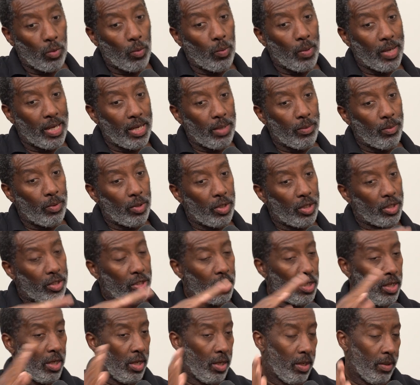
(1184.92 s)
we would,
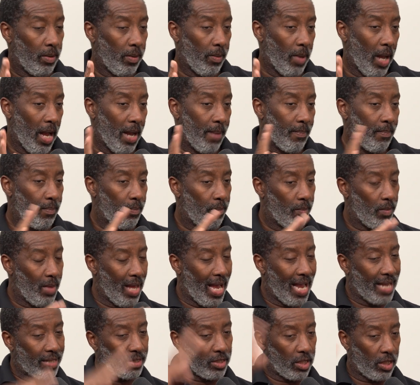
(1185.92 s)

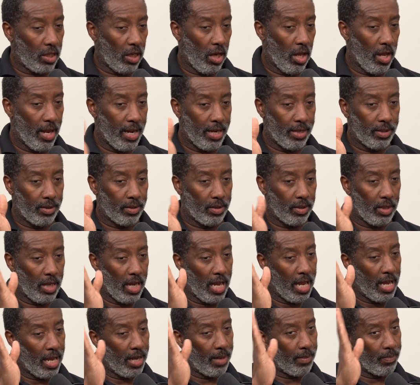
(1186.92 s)
as the client
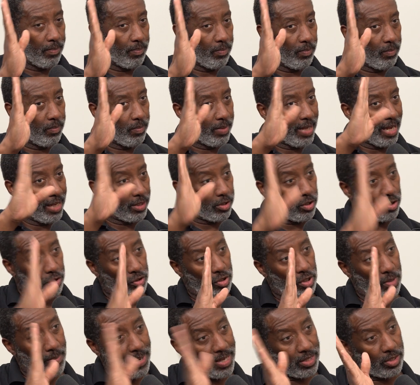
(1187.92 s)
gets
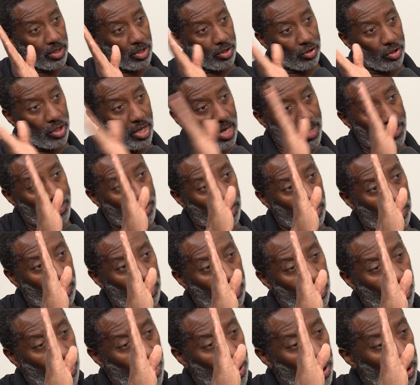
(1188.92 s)
onto the massage table,
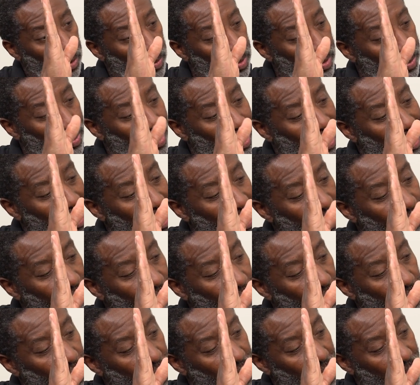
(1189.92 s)
we would
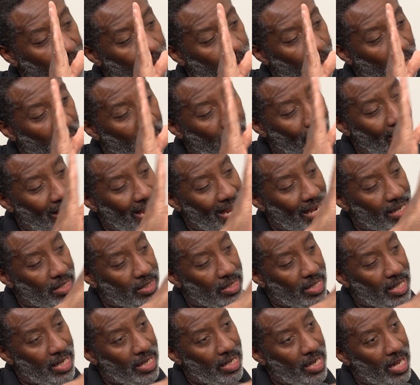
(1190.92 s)
lift the table up
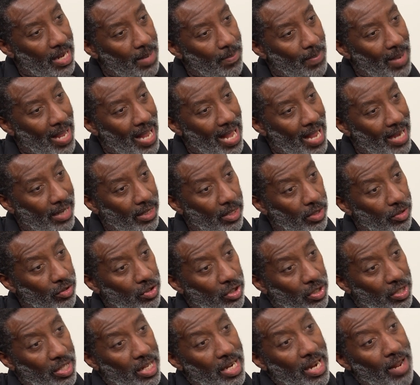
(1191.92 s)
as they lay back,
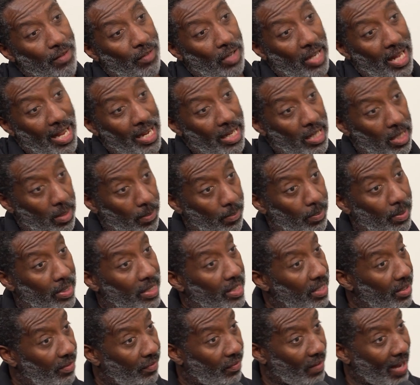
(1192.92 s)
so they're never laying
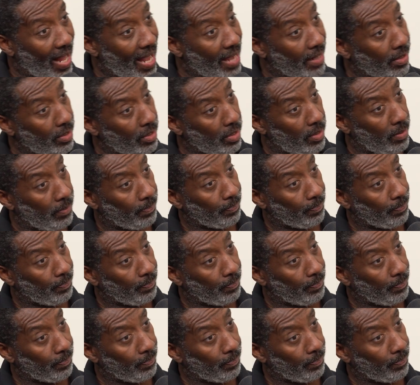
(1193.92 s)
completely flat.